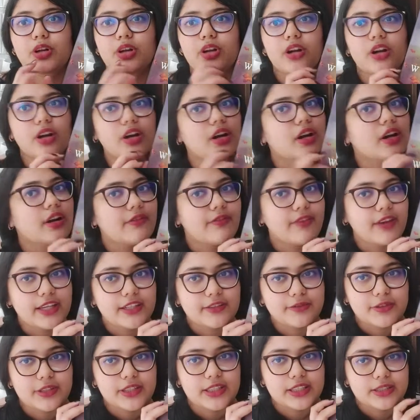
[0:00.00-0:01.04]

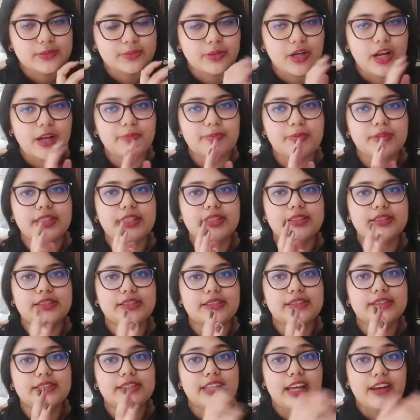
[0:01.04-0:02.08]
perfect for this prompt because
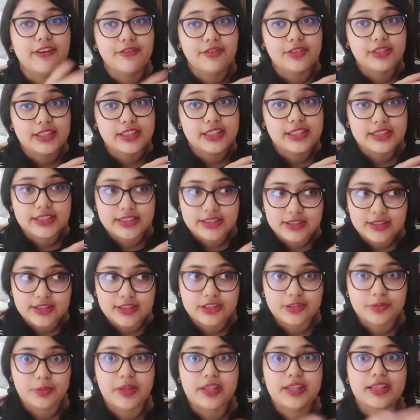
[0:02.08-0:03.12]
this definitely
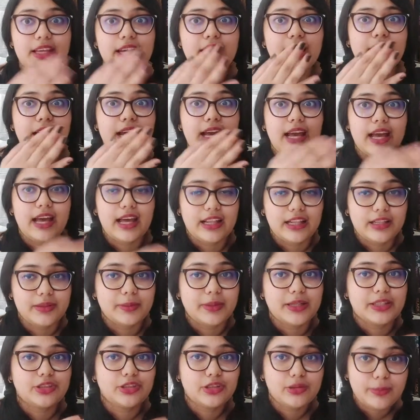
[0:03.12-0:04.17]
deals with
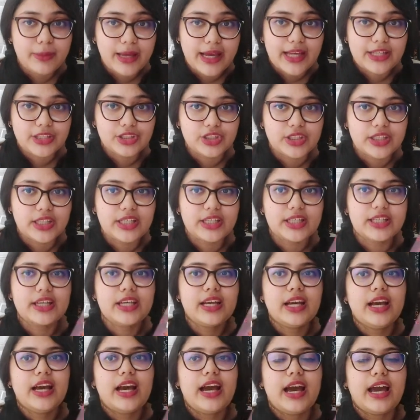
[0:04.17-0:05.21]
elemental
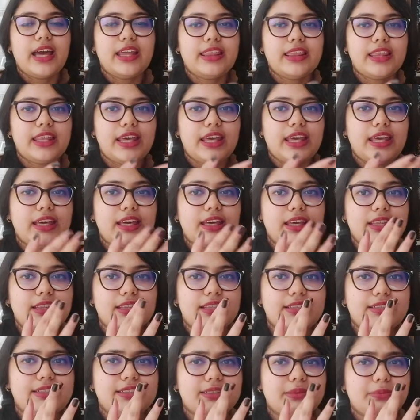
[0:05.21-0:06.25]
magic. I think
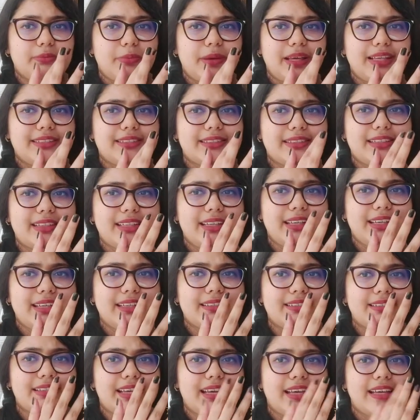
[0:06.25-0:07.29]
this
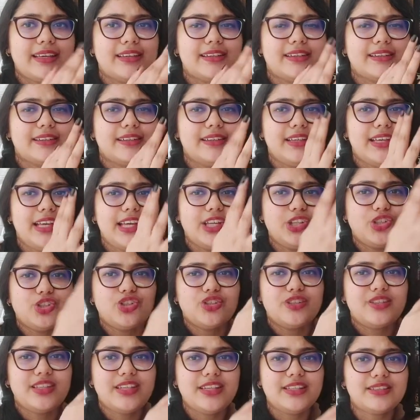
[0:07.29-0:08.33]
basically is like each
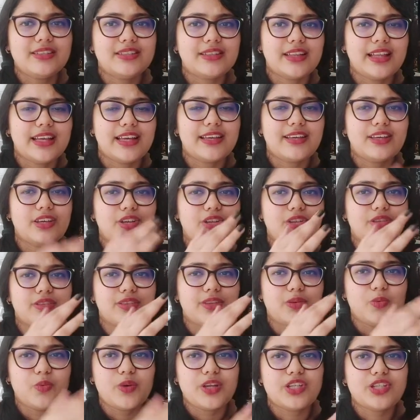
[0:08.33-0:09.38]
season like
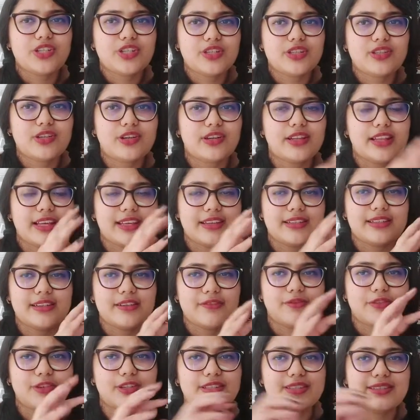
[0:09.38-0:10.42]
the witches are like
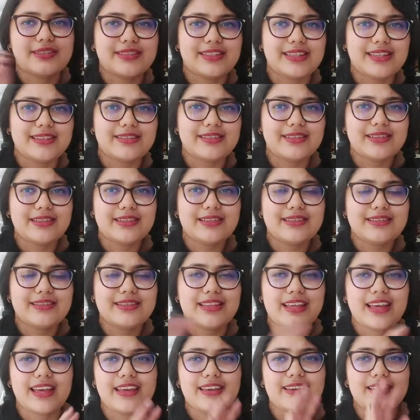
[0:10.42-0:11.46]
different
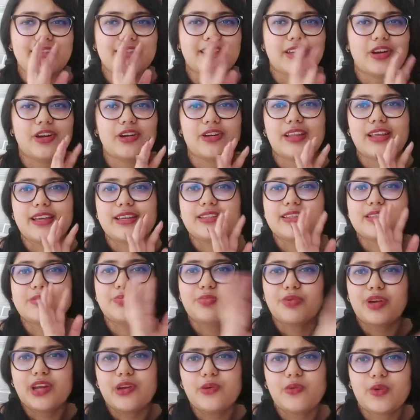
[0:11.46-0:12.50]
seasons like there are like
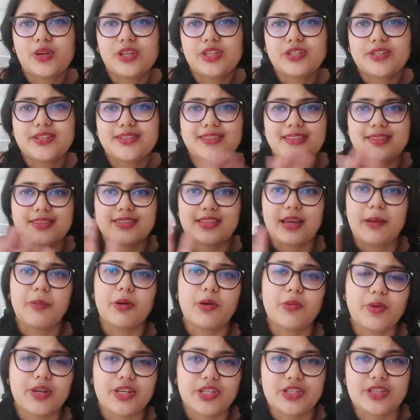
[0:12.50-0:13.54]
spring witches and
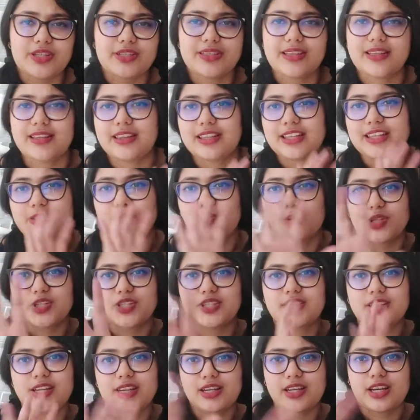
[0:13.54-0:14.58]
summer witches and these
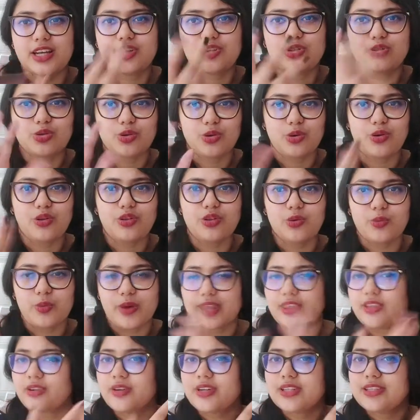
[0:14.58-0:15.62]
witches can control the
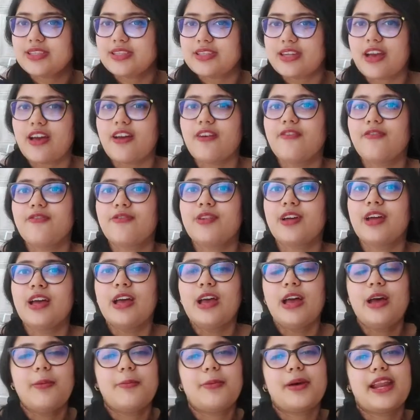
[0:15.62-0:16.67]
weather and stuff
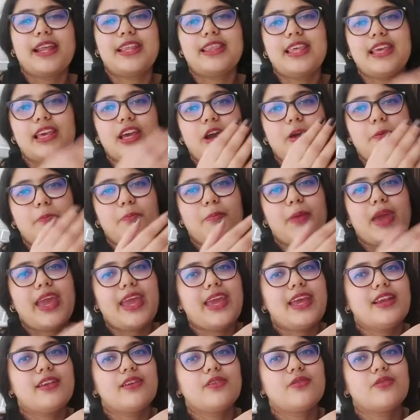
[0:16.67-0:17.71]
but i think our
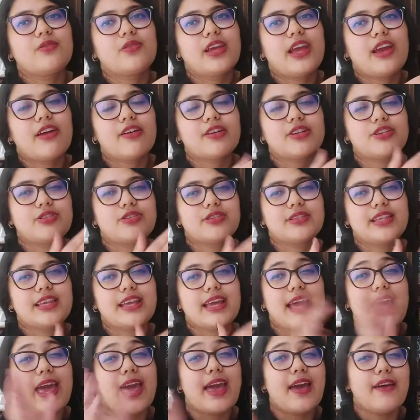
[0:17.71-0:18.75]
main character is
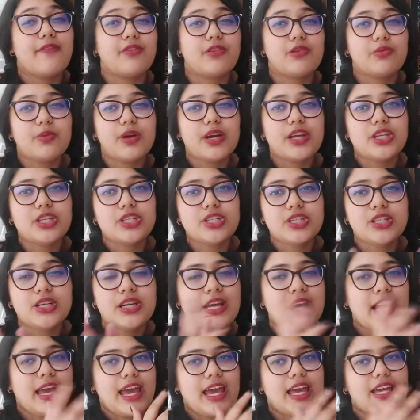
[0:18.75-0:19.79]
like an ever witch
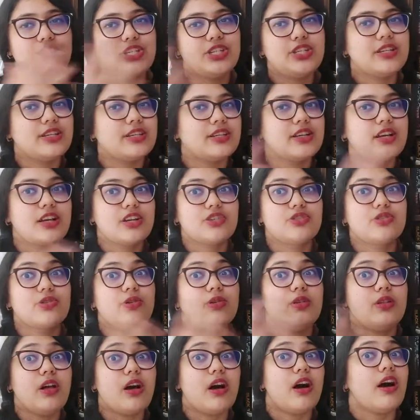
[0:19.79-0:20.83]
and she can
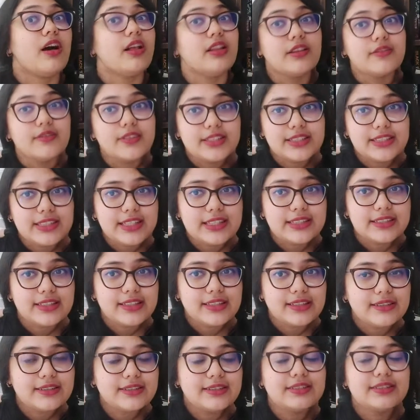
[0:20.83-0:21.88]
control all of the
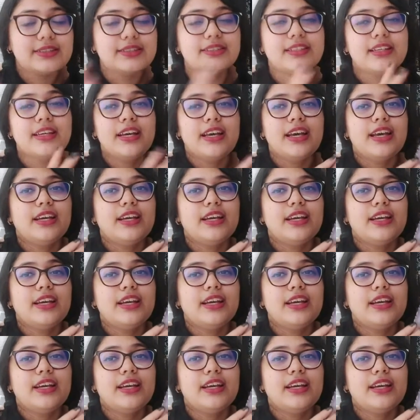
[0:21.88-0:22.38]
seasons